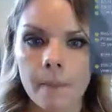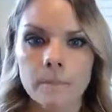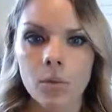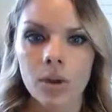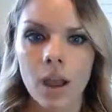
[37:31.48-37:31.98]

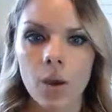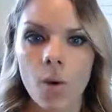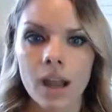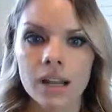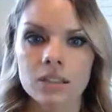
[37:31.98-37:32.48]
What I
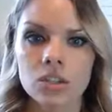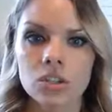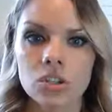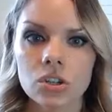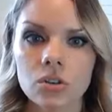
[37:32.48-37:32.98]
want us to
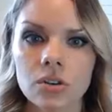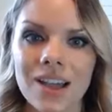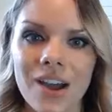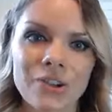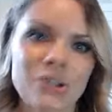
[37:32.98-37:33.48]
do is
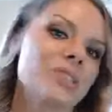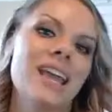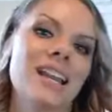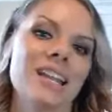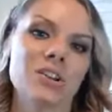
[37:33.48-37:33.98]

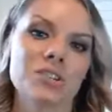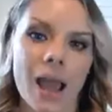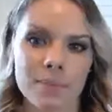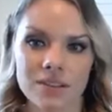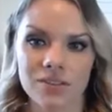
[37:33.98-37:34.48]
understanding your
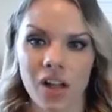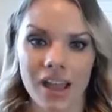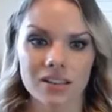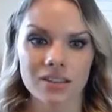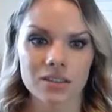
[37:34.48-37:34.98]
types of
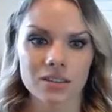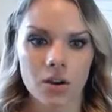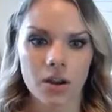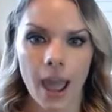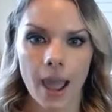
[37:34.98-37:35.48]
clients,
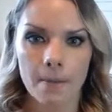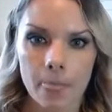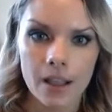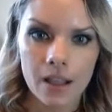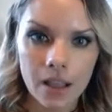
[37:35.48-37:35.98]
okay?
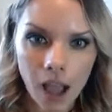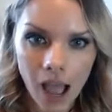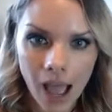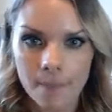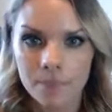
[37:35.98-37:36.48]

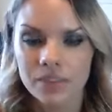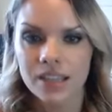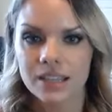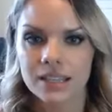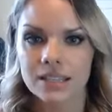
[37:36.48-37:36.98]

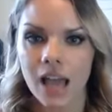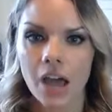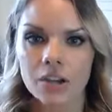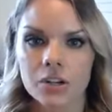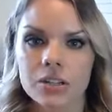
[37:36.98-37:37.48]
This is
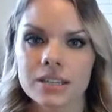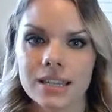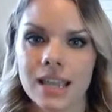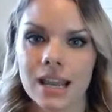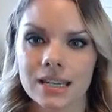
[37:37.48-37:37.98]

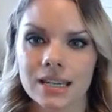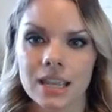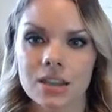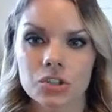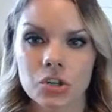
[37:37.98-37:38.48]

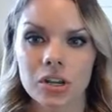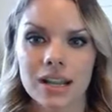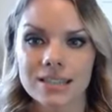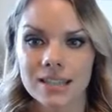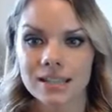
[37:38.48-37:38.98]
understanding, because you're going
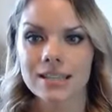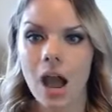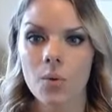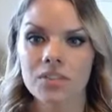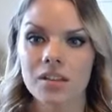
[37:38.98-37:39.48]
to sit
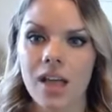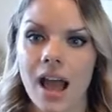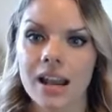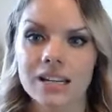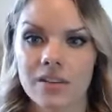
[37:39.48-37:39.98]
down with a
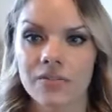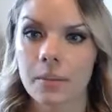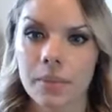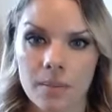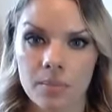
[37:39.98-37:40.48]
lot of
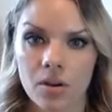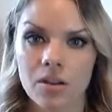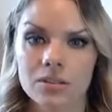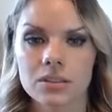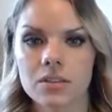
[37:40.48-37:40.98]
different
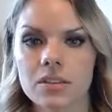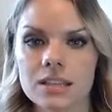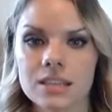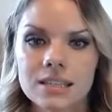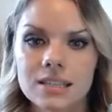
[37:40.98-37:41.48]
people. So
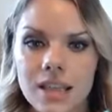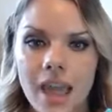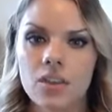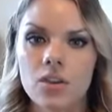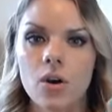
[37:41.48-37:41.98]
this is
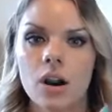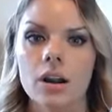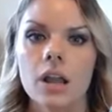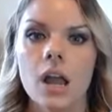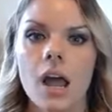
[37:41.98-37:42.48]
like your
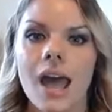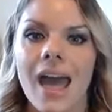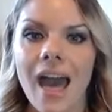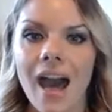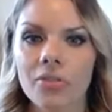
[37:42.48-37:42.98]

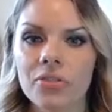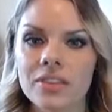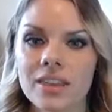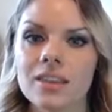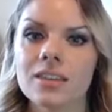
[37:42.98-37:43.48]

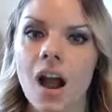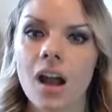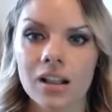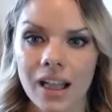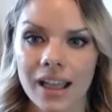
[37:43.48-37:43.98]
healthy young
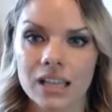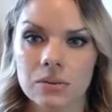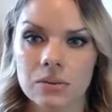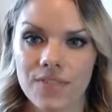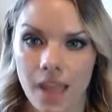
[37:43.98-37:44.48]
clients of
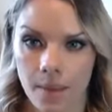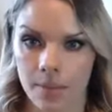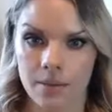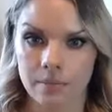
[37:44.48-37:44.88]
the family.